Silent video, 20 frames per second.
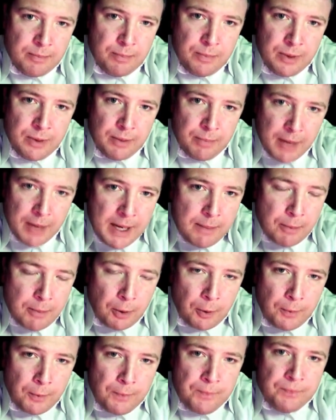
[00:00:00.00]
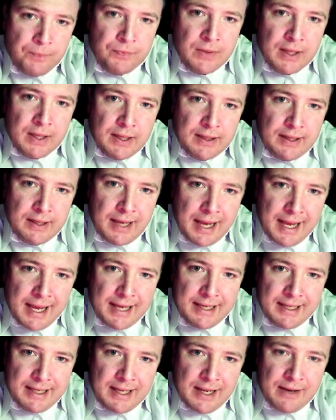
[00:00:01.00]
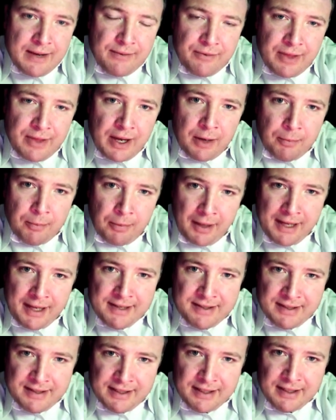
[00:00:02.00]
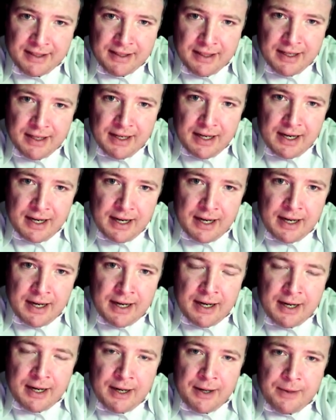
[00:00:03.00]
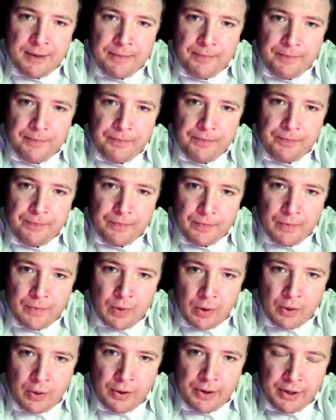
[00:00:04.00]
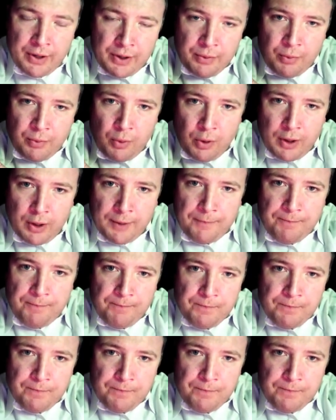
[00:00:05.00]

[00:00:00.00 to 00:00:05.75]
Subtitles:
the people can give their blessing um, on a war.